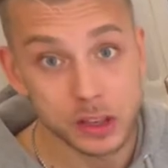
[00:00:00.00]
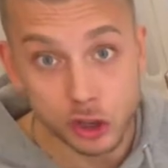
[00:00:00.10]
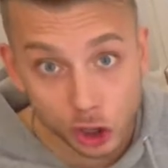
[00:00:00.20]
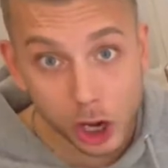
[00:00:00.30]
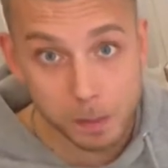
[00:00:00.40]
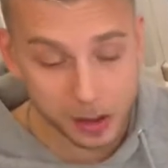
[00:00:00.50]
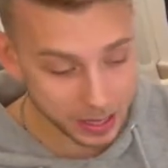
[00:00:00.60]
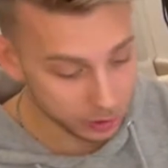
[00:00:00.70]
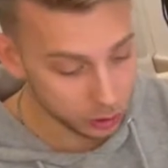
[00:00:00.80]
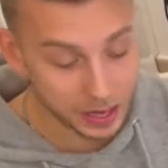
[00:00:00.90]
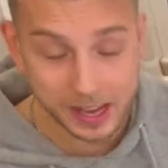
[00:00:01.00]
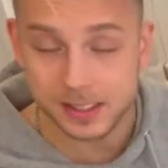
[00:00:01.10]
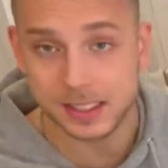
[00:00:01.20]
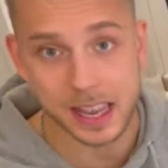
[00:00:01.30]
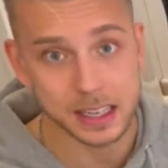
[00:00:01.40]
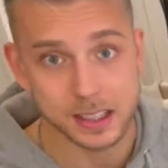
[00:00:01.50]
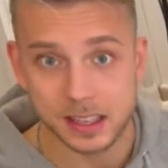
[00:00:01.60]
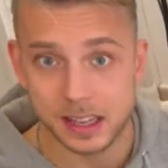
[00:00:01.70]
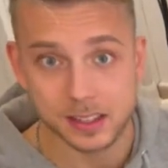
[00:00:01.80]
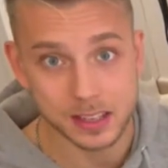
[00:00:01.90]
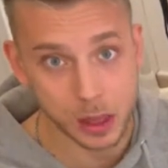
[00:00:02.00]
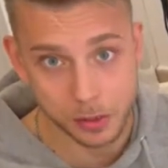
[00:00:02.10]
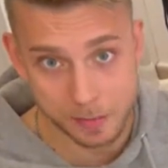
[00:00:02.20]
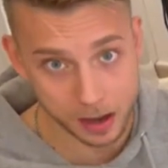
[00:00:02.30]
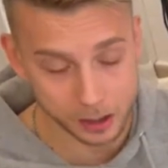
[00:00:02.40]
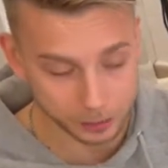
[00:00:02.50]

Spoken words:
Europe, in the United States, in South America.